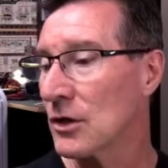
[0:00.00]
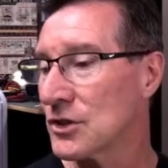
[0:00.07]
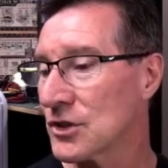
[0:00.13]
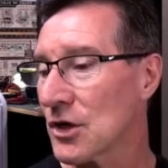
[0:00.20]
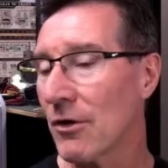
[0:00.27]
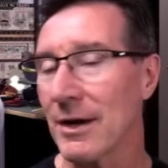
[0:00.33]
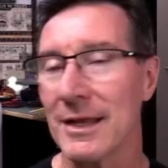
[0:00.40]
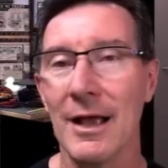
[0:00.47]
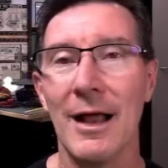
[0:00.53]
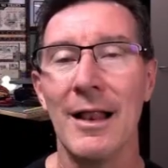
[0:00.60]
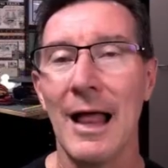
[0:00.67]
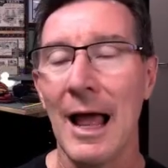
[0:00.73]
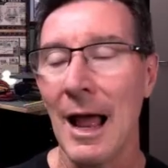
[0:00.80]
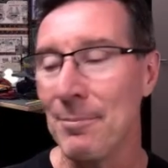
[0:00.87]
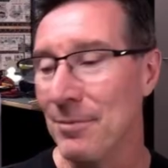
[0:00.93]
Sorry,
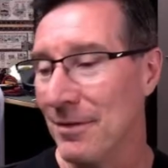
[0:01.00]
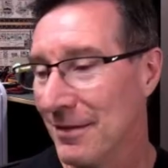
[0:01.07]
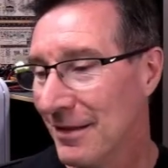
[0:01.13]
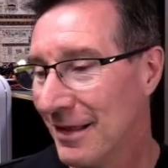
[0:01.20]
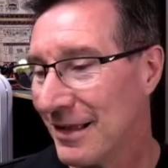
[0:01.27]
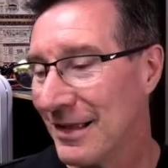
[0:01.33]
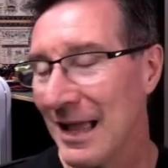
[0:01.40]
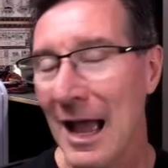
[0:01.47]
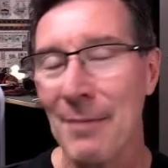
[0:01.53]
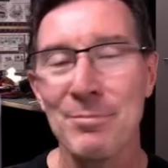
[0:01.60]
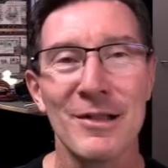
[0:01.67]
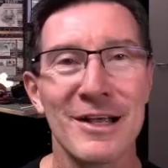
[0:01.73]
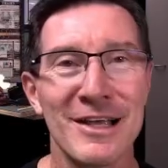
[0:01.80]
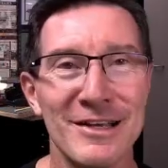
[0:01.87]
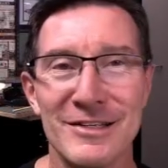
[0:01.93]

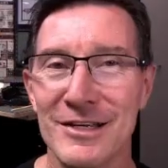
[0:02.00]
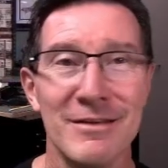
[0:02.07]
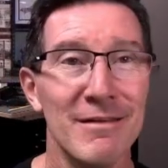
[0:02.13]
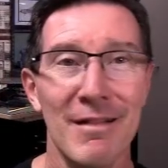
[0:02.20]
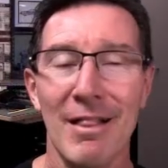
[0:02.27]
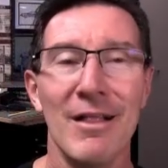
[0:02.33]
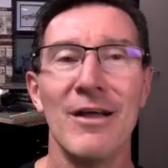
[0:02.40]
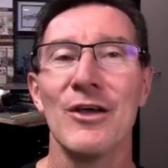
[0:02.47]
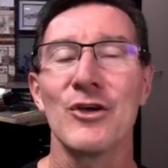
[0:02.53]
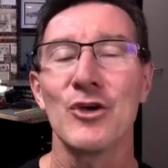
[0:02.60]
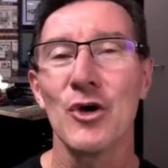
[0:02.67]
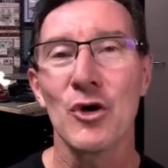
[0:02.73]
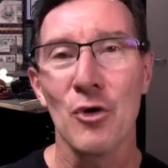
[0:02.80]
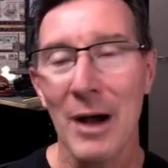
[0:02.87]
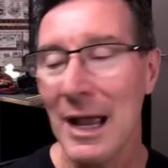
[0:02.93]
applicant.
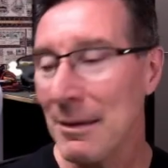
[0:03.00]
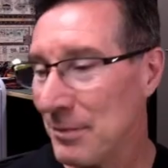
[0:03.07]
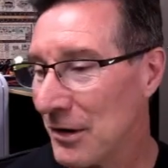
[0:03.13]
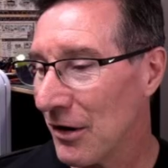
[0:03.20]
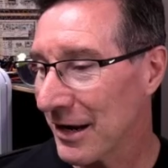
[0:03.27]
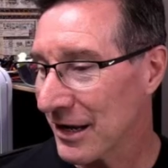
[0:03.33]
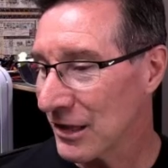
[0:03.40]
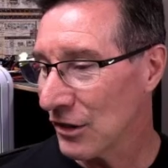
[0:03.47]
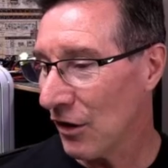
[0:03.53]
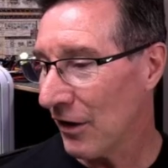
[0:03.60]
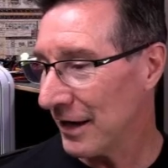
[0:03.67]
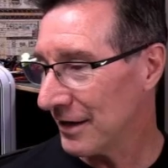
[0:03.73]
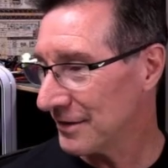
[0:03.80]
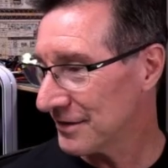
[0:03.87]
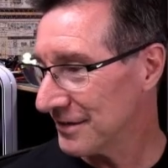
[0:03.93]
Google API
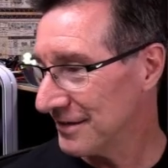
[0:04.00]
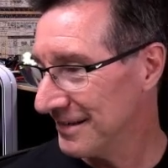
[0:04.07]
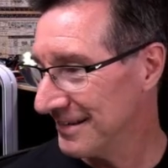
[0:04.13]
client.